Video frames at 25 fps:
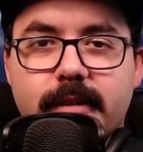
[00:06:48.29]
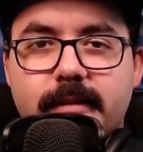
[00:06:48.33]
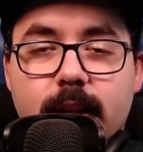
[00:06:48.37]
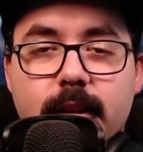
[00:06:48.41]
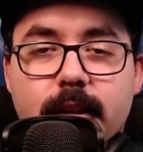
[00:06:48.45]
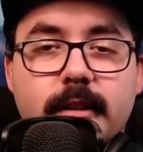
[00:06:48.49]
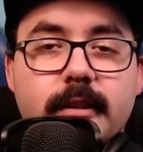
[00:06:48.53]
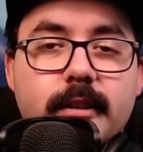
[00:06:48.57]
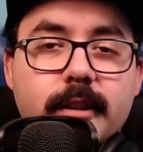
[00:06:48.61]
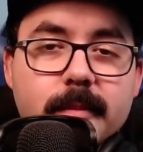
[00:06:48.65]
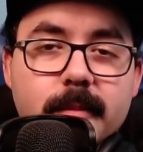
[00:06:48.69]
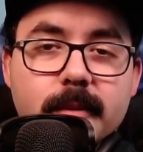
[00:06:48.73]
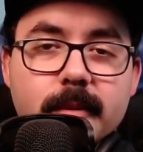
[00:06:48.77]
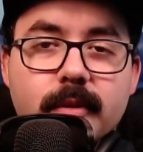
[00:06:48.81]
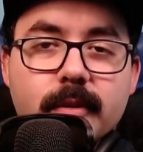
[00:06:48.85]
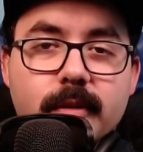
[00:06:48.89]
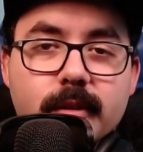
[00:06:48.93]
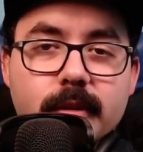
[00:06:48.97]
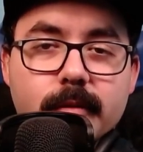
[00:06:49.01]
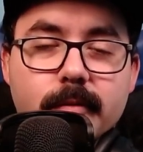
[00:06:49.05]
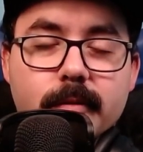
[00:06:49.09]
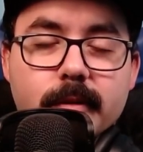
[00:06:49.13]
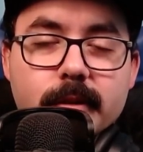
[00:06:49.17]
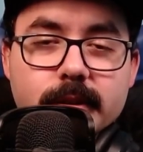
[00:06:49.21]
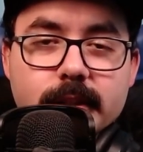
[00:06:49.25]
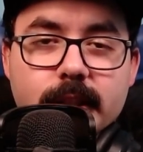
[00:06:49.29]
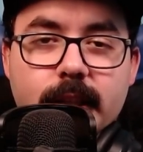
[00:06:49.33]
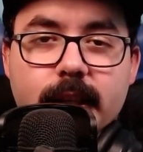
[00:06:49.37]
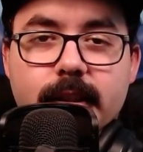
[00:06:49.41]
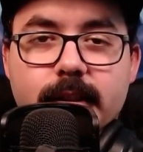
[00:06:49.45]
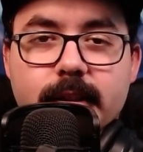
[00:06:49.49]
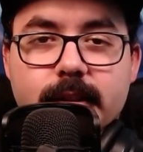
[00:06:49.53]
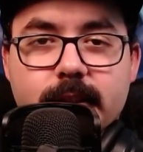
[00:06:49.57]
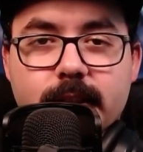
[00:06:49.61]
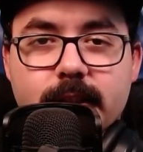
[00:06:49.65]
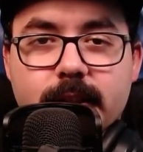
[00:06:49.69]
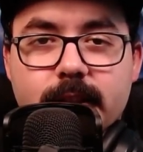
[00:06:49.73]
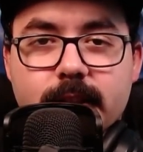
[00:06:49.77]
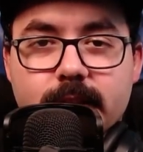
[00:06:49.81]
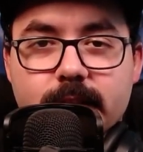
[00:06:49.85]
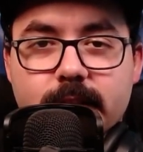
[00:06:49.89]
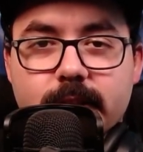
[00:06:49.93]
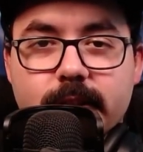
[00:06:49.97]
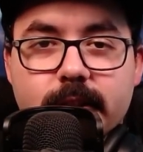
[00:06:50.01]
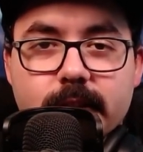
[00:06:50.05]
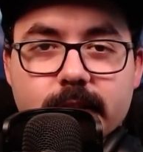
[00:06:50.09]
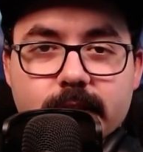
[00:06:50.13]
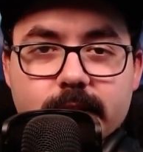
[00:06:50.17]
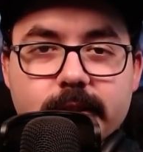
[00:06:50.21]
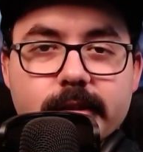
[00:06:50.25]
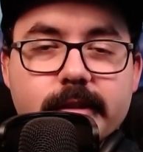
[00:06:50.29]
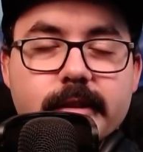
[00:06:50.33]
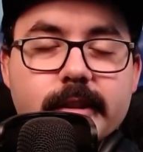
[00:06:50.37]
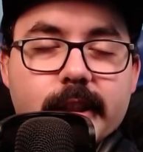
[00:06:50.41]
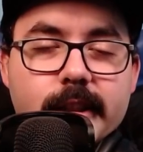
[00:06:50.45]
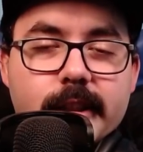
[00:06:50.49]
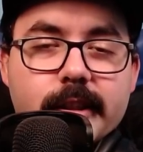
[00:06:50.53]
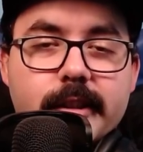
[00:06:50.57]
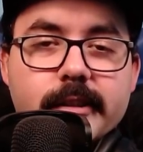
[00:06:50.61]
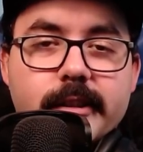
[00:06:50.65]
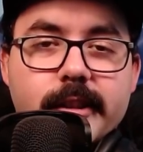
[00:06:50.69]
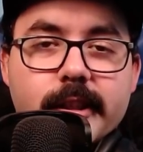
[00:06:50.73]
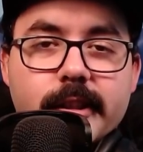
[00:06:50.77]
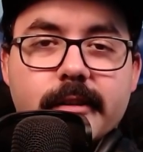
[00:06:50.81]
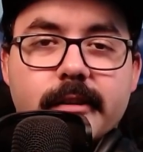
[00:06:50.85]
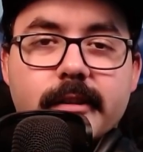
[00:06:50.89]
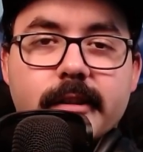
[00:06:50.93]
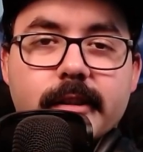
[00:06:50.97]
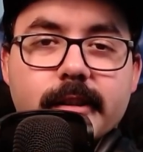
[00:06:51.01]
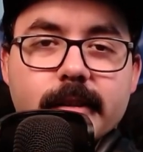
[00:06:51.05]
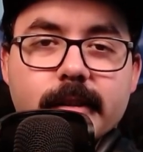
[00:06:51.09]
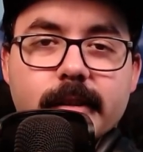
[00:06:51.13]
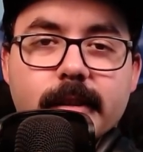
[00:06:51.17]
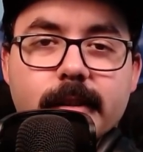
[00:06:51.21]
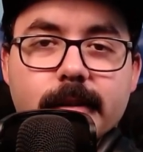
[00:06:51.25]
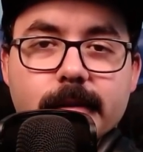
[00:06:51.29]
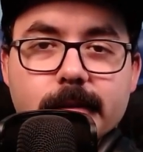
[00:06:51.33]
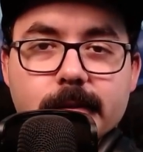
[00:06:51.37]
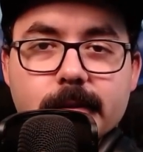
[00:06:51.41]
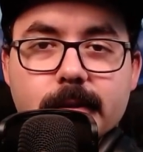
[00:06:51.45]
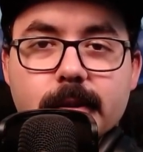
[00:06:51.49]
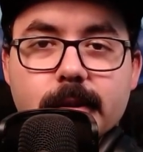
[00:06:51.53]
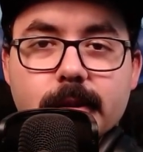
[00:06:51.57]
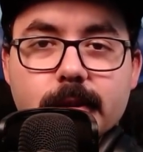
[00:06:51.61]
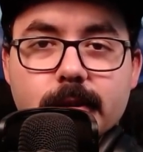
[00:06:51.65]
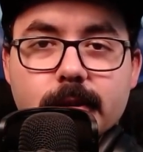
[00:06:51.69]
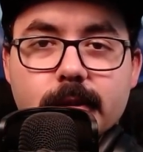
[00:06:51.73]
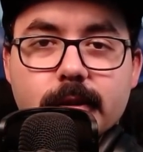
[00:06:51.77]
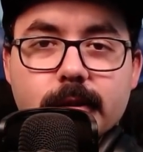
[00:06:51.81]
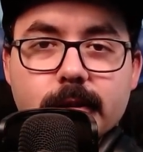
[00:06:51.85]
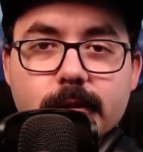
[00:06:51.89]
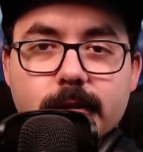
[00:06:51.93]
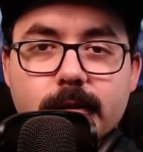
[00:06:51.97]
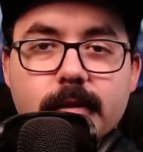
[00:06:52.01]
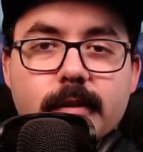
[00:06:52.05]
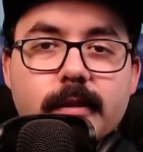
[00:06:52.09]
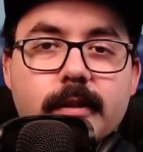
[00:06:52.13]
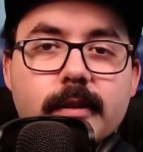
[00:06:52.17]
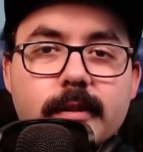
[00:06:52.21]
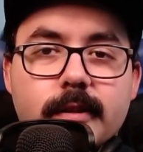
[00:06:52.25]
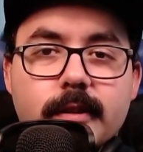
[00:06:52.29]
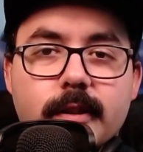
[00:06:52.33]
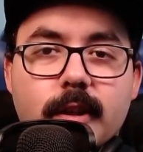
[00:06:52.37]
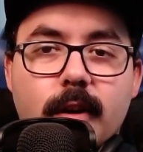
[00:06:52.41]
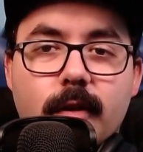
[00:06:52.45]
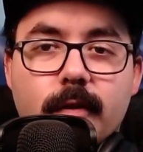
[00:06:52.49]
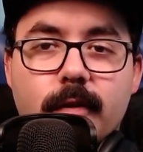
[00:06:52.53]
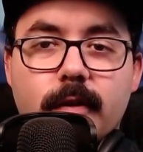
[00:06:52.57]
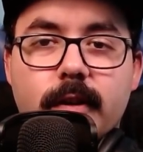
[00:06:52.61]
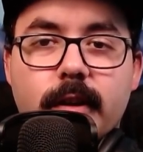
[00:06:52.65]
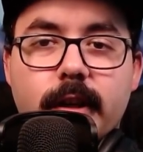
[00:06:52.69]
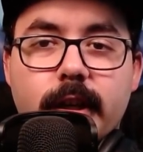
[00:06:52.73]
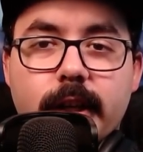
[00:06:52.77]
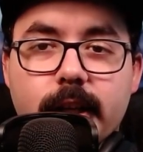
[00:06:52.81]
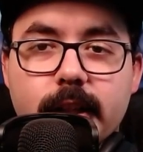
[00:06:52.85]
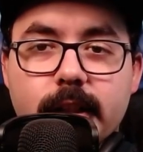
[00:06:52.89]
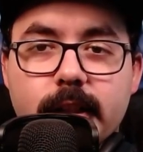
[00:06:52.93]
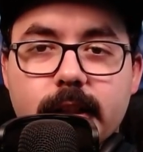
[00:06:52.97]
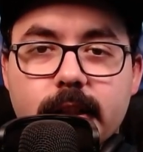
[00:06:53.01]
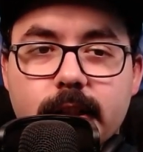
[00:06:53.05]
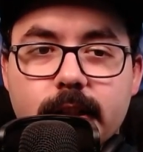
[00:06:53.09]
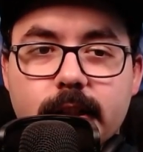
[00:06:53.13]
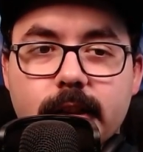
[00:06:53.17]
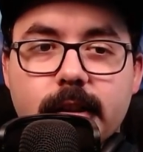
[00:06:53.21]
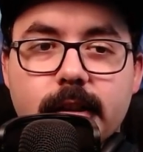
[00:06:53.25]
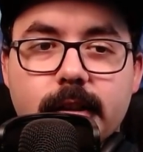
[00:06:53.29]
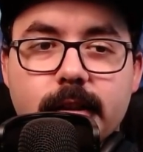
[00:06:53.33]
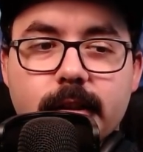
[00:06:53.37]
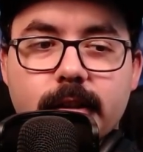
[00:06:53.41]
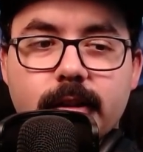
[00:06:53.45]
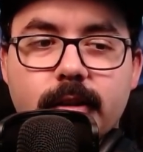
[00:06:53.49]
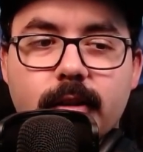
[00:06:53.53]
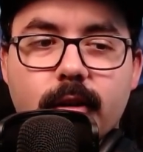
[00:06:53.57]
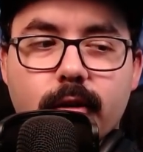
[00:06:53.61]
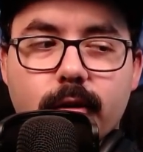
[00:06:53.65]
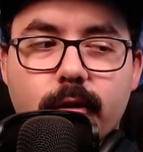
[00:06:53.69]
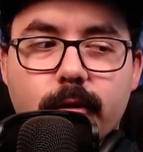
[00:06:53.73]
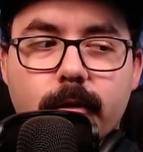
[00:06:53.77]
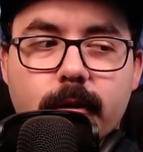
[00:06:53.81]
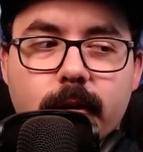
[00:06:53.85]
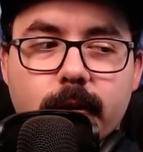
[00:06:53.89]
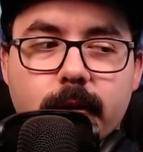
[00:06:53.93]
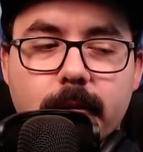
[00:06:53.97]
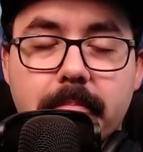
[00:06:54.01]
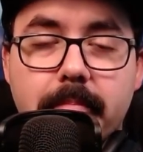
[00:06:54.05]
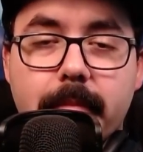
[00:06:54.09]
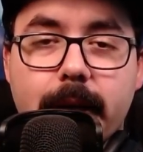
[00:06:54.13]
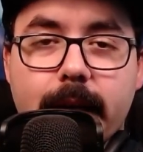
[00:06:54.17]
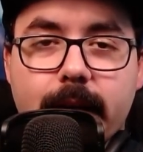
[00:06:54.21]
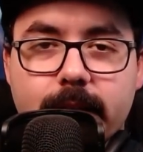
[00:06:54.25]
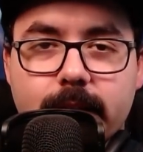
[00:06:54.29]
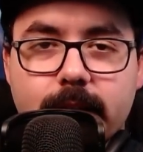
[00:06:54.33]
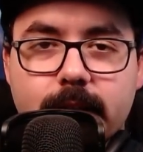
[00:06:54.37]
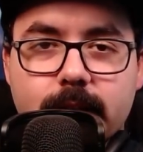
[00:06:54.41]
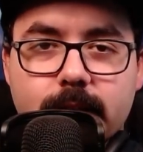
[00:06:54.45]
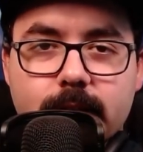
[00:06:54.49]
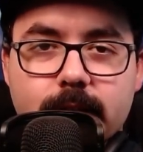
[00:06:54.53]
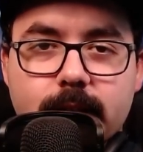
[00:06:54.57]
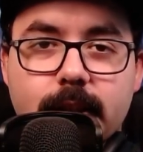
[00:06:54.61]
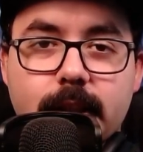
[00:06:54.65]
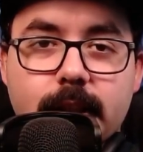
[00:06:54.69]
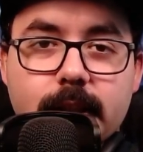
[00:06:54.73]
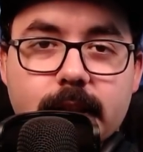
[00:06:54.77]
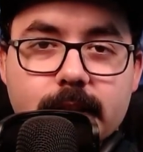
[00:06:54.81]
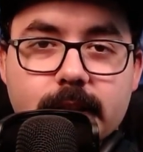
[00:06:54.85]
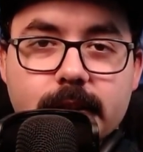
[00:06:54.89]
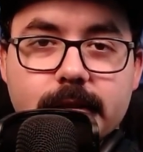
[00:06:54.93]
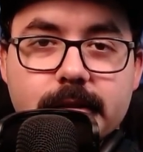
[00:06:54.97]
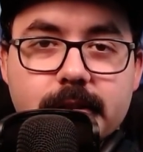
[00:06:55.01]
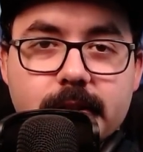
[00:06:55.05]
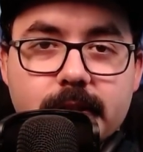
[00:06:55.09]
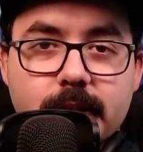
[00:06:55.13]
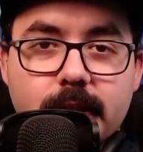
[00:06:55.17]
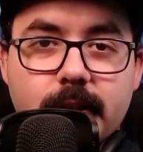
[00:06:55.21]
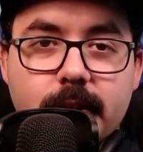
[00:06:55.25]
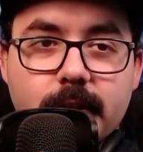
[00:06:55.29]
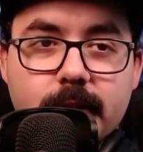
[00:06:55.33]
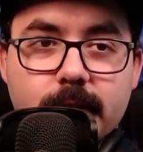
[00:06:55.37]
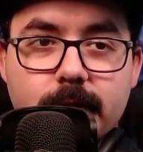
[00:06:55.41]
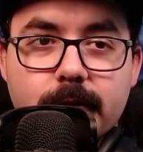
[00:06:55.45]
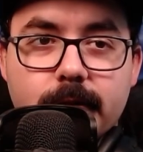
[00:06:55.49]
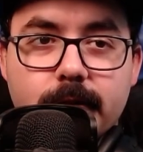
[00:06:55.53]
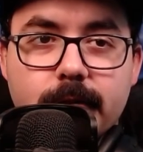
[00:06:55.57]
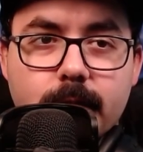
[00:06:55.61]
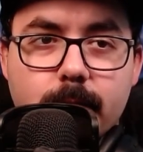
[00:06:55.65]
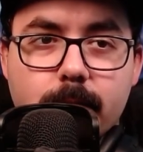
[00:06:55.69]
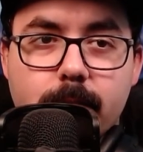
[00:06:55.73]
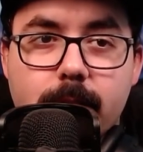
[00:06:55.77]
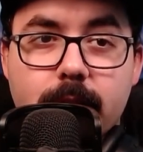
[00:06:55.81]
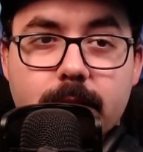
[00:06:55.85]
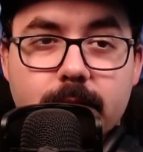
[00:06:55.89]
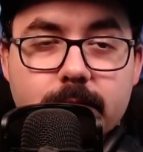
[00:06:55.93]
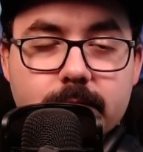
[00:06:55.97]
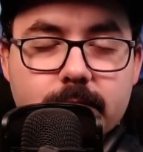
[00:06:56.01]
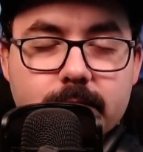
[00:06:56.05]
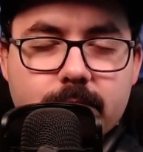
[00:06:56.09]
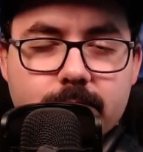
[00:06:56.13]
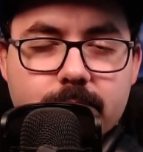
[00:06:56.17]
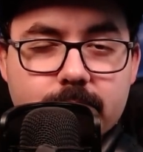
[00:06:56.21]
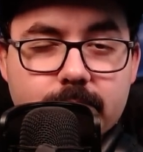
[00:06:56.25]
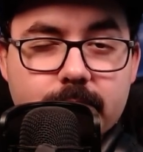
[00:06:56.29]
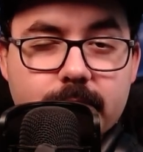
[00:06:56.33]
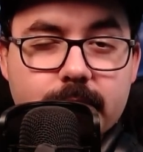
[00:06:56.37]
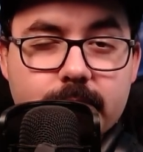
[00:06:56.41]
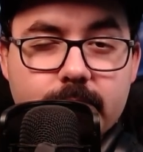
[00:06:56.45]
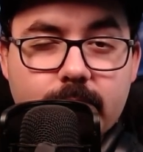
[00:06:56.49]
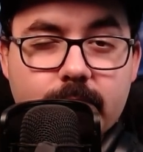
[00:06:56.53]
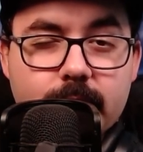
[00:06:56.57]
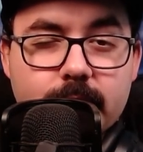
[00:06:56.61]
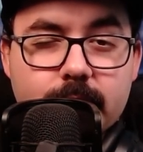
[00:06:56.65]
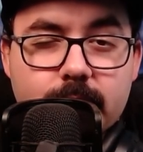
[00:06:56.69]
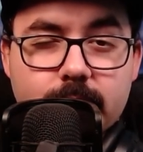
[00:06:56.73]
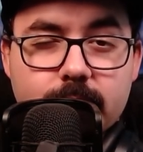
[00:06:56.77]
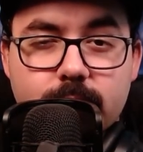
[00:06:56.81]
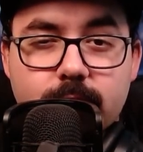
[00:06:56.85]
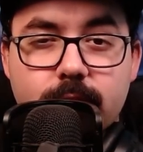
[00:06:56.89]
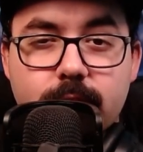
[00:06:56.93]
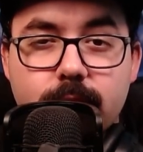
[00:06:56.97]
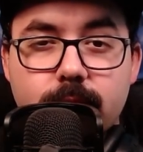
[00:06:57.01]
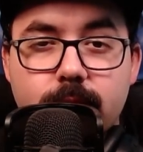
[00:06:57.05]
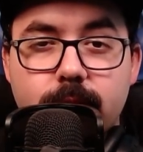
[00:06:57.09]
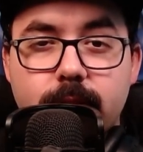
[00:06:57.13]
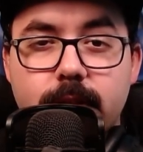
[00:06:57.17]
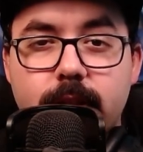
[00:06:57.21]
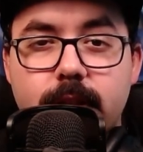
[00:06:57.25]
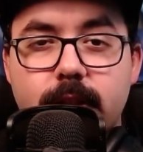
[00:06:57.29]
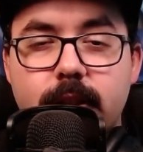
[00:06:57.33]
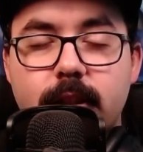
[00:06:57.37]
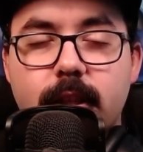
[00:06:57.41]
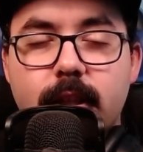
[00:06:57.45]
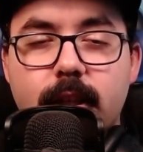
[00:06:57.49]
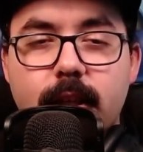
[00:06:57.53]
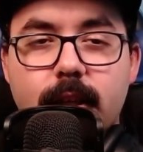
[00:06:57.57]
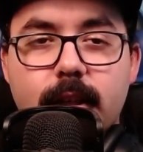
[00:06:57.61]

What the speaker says: And the Demon Lord was asking the secretary if she could discover any, you know, combatant things of the military that they're doing,